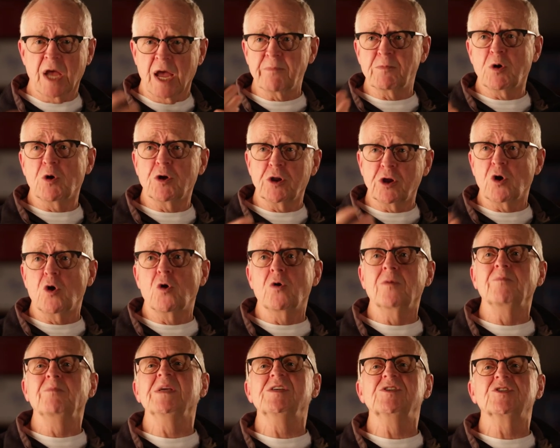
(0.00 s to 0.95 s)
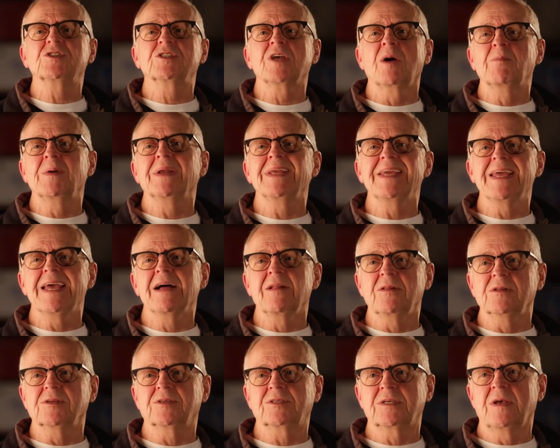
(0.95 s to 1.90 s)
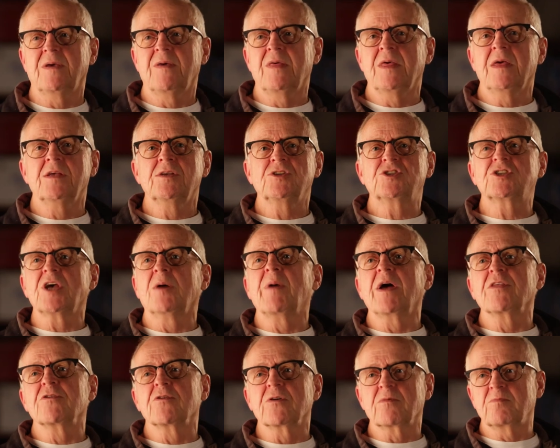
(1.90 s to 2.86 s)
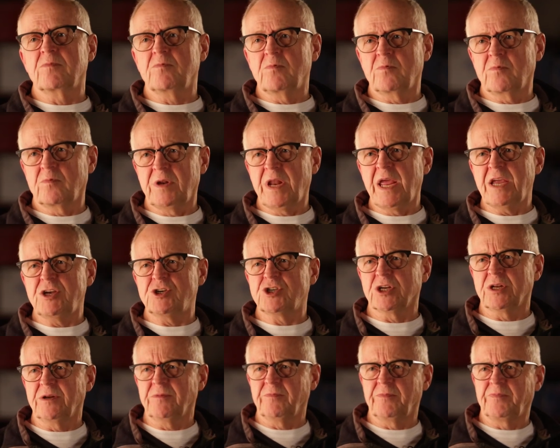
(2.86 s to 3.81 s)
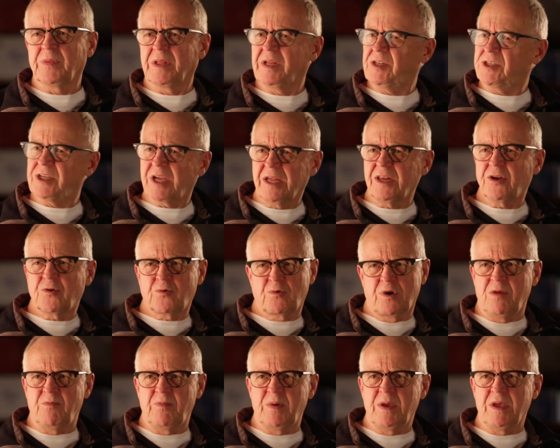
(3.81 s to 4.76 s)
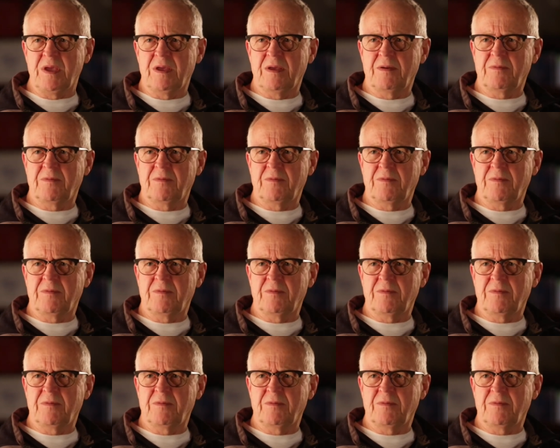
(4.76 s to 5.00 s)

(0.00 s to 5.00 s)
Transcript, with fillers: I'm going to go and be somebody else, some other nation. It's kind of creepy.